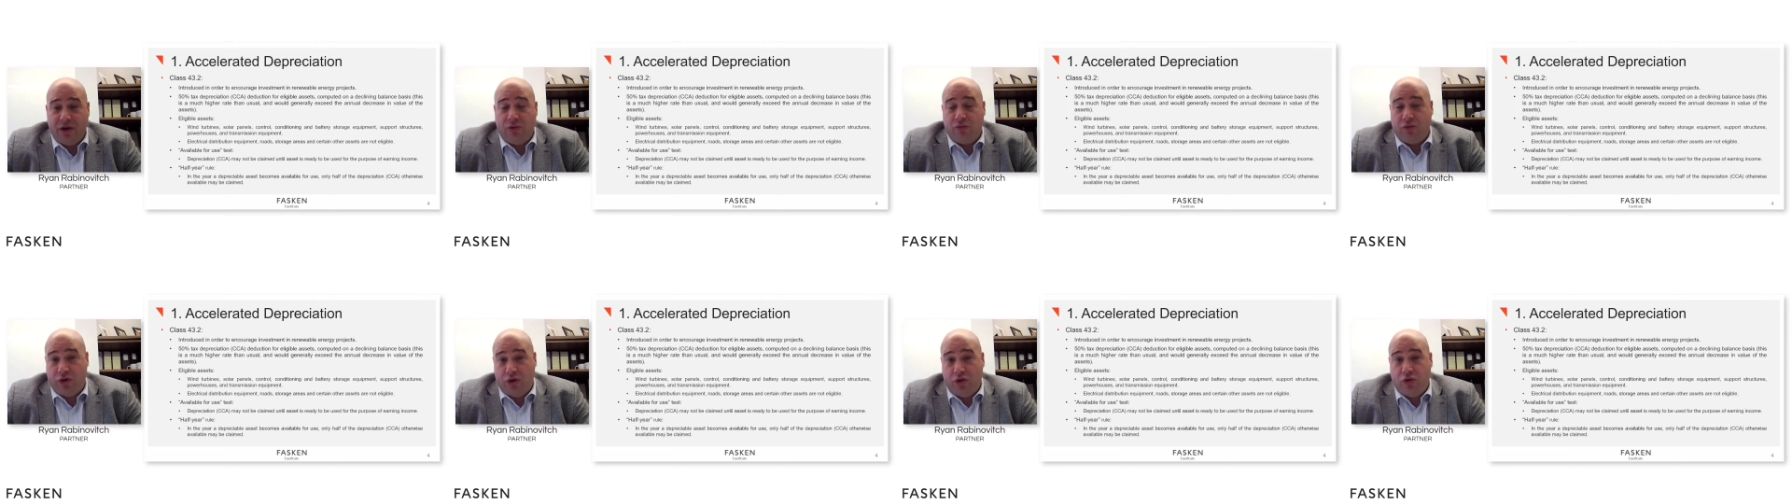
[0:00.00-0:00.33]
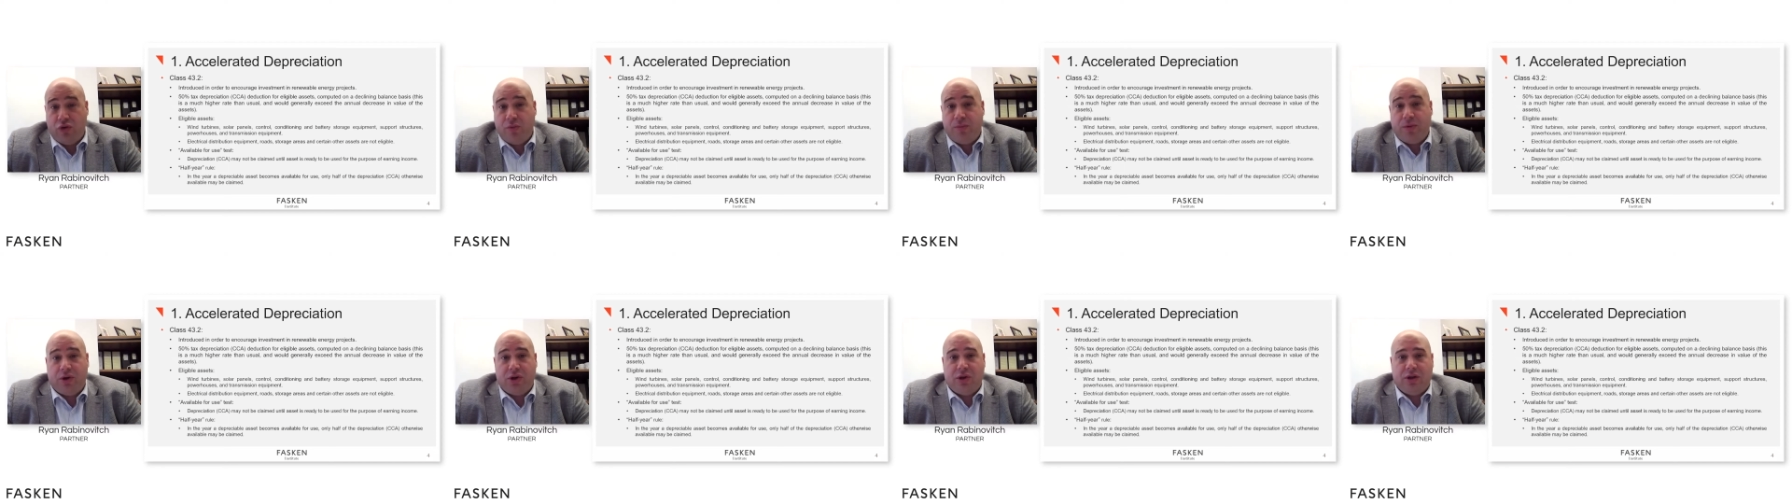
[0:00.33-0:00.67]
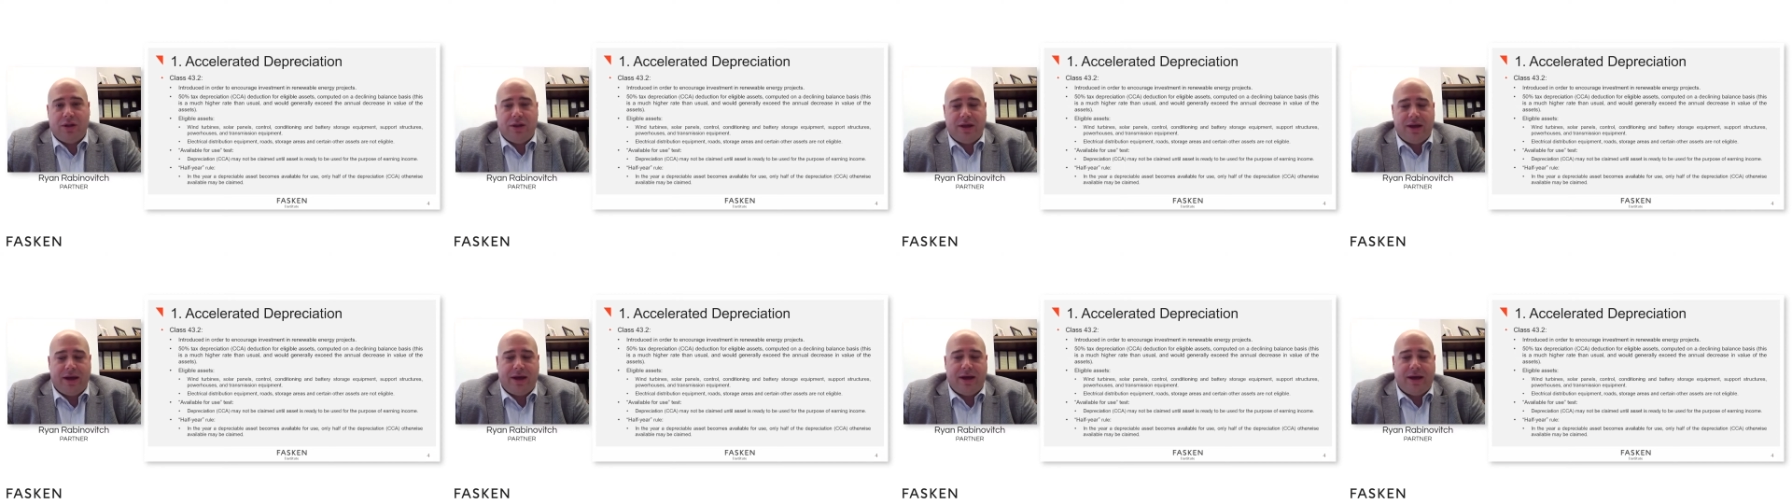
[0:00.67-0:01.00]

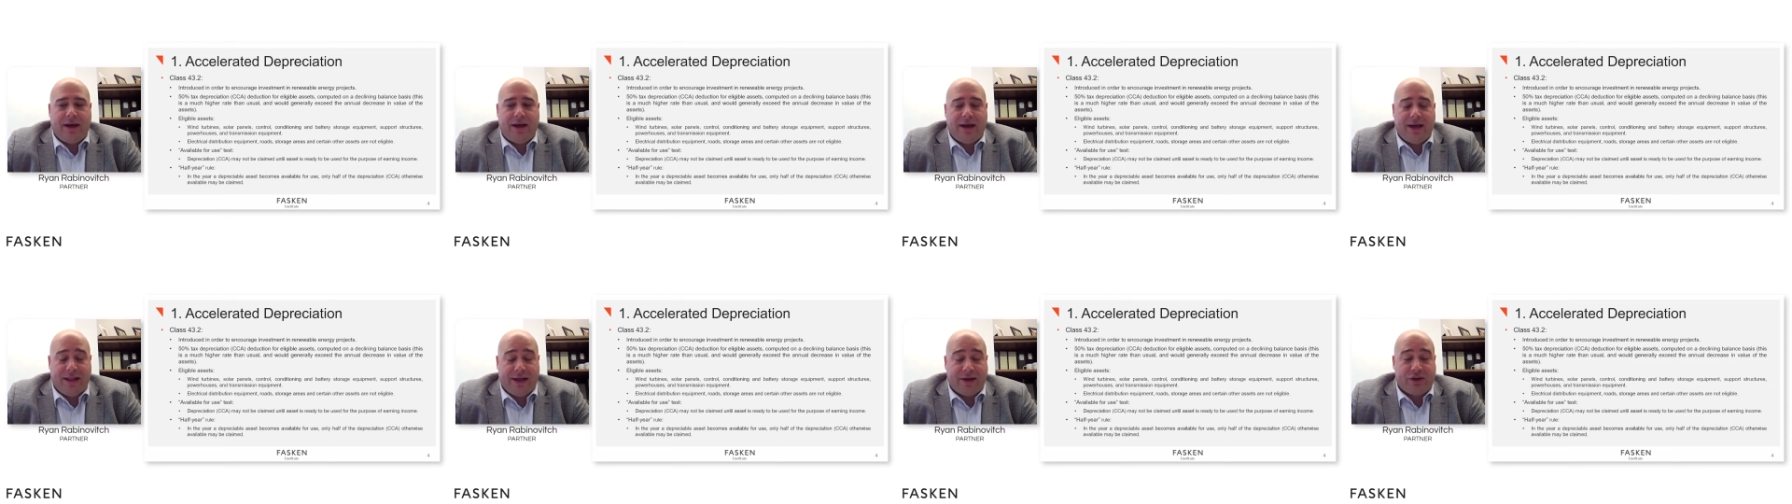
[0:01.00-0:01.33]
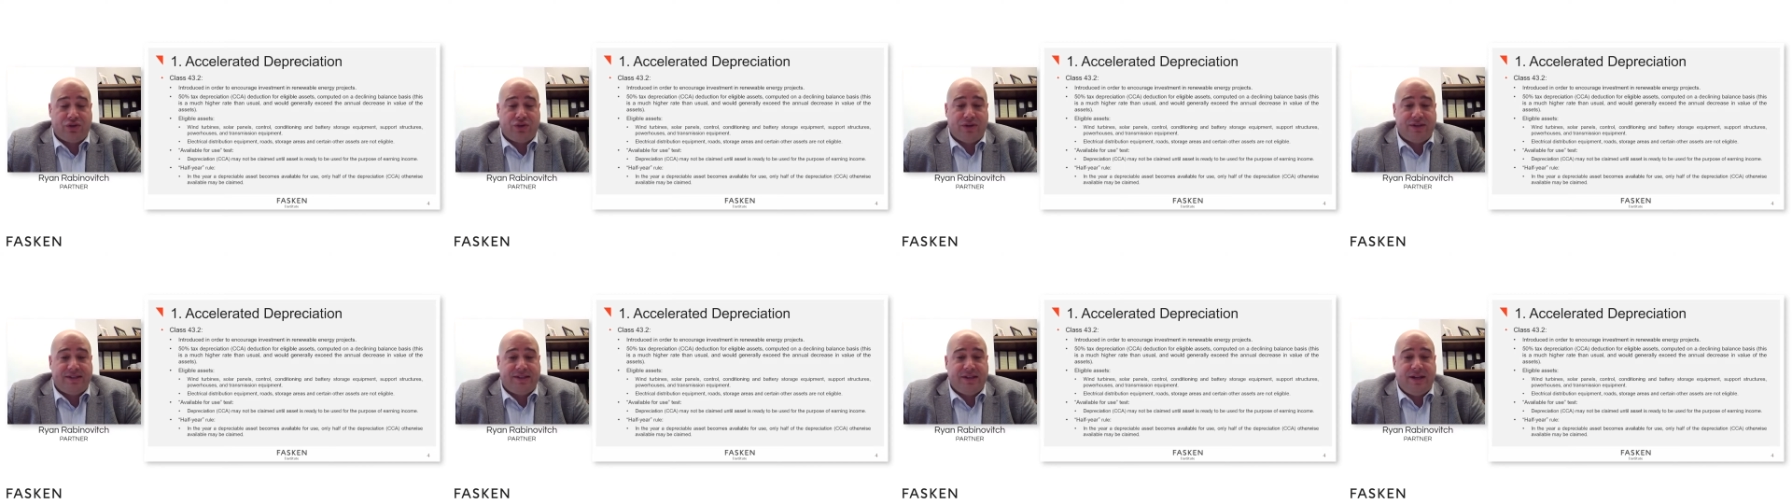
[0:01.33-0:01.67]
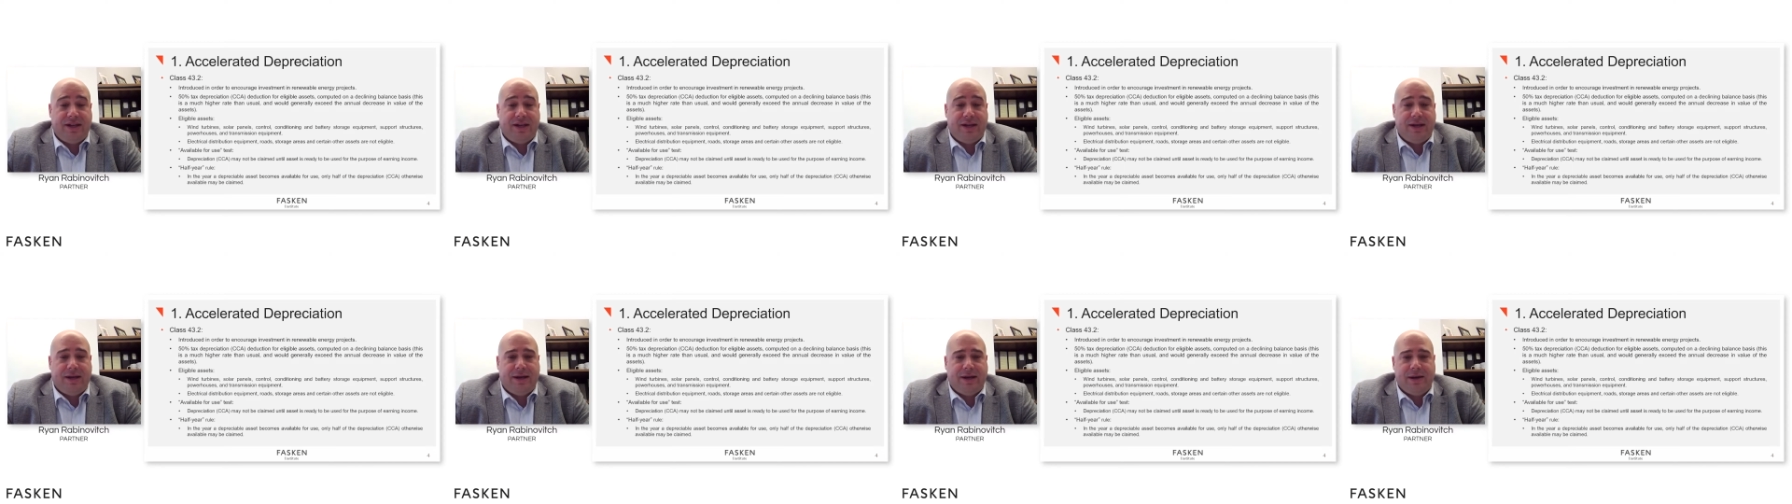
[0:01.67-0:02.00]
renewable
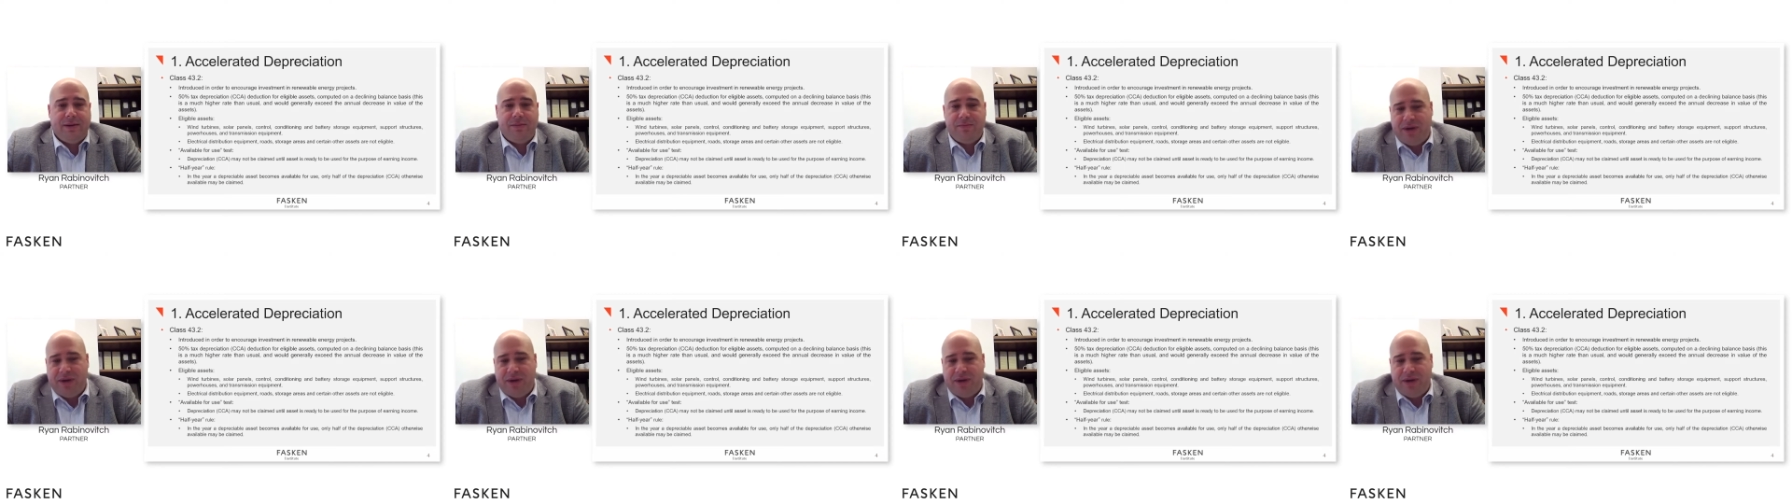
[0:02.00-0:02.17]
electricity,